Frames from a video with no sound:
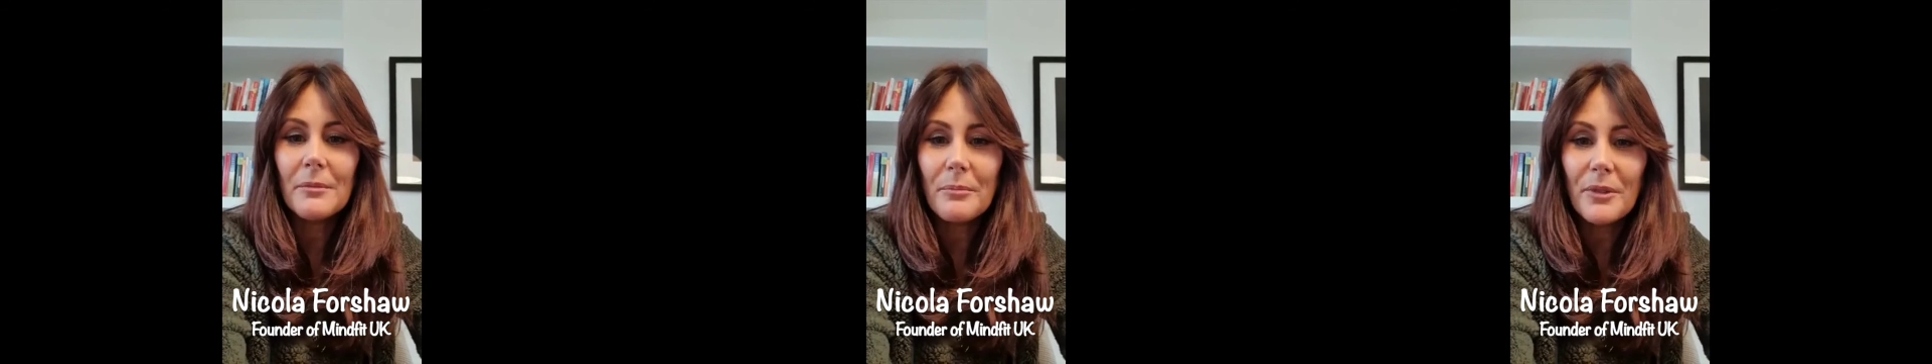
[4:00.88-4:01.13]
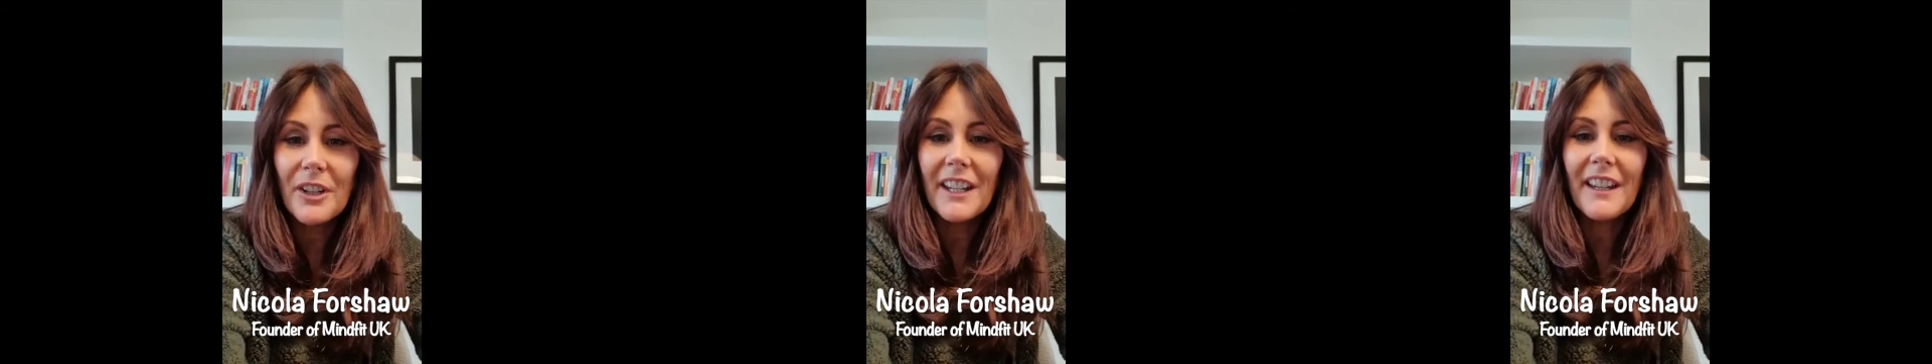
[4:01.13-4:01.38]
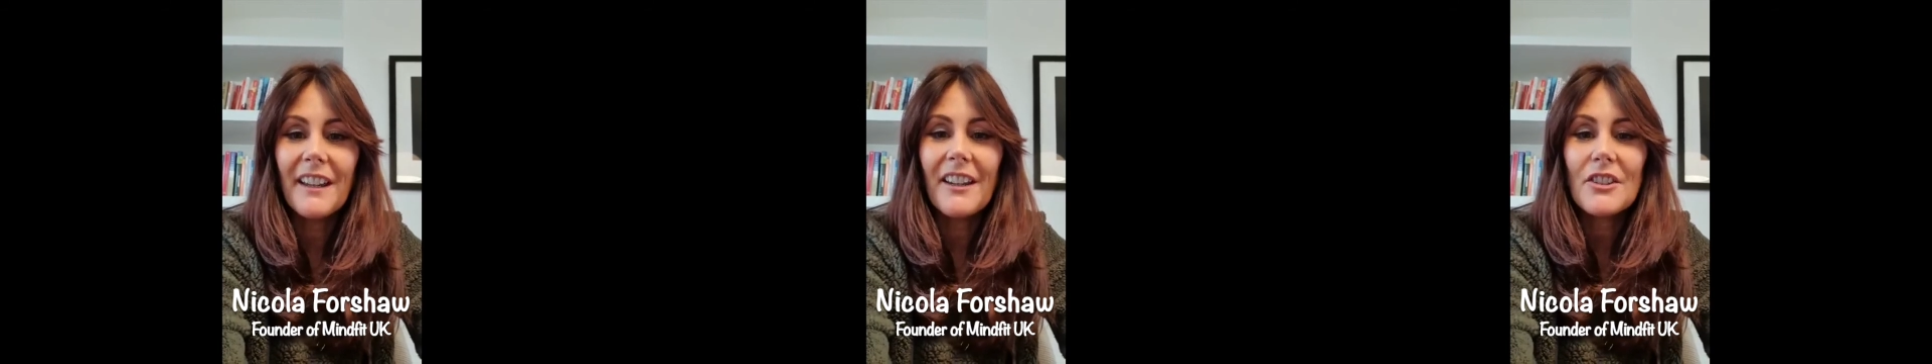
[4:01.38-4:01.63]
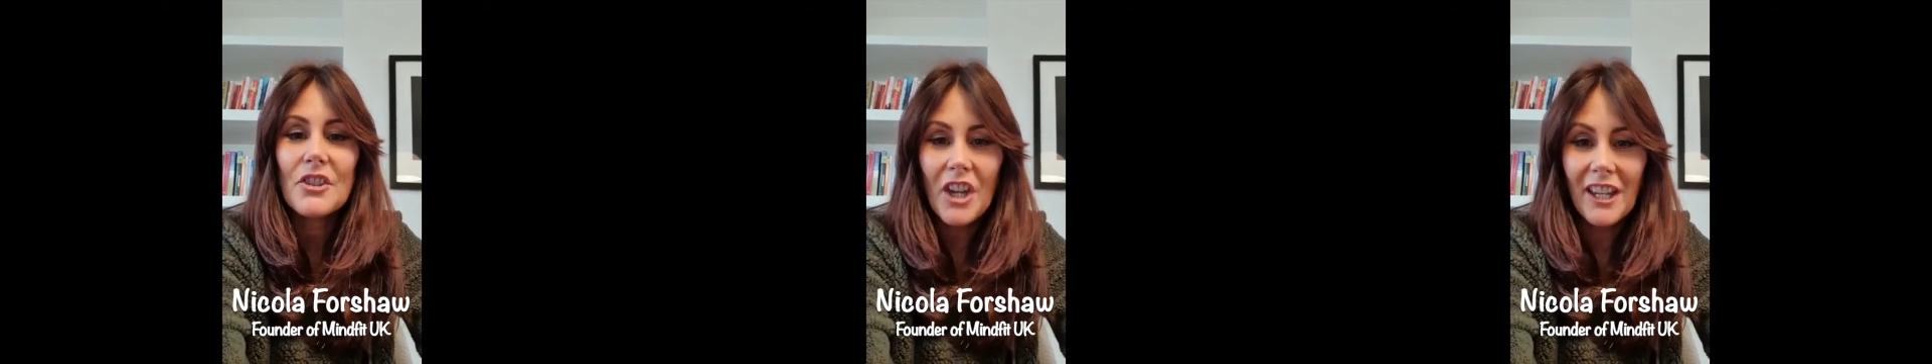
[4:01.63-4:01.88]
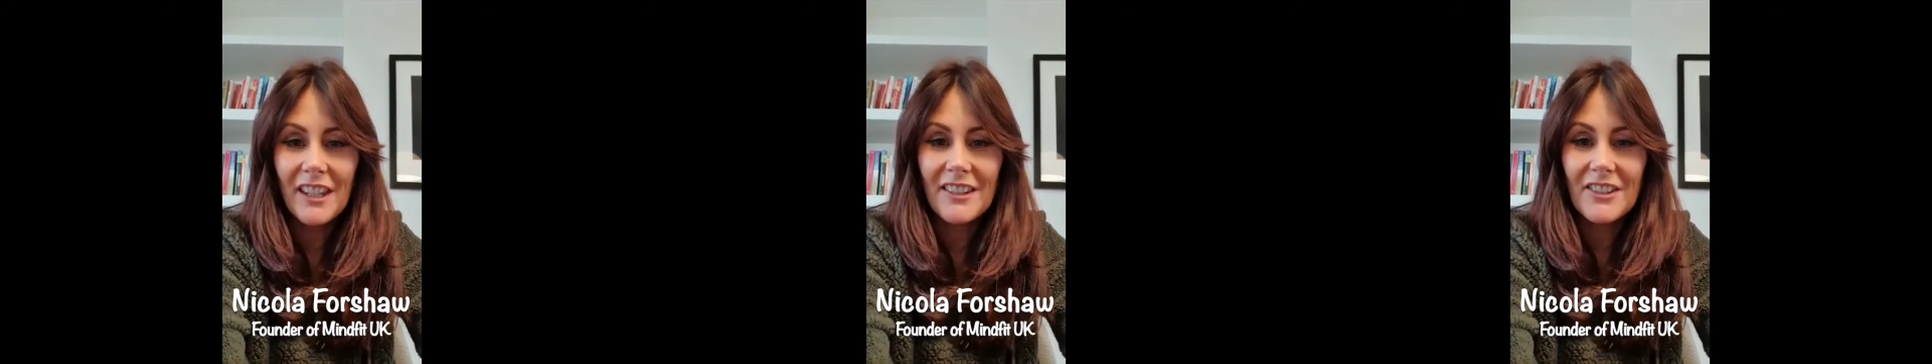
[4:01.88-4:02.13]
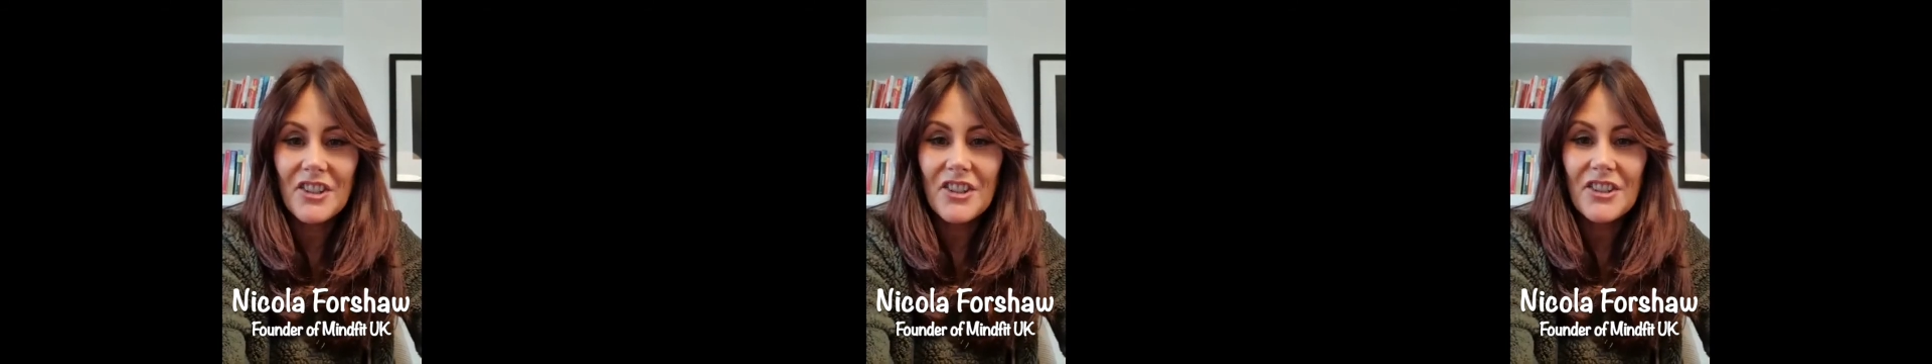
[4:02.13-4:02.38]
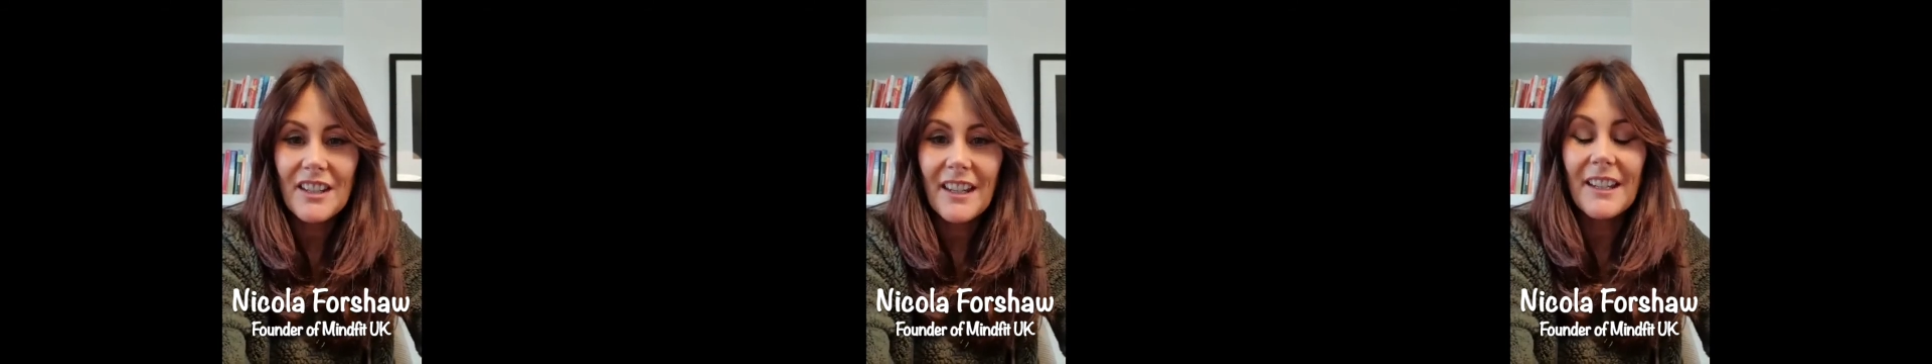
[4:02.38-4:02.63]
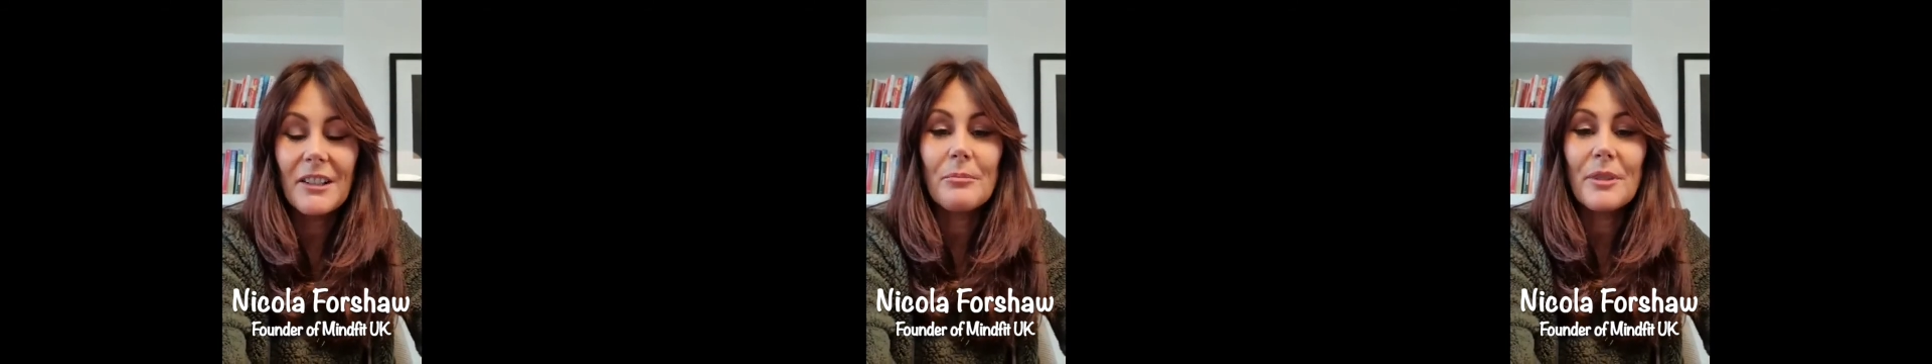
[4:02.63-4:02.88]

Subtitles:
bring change. It'll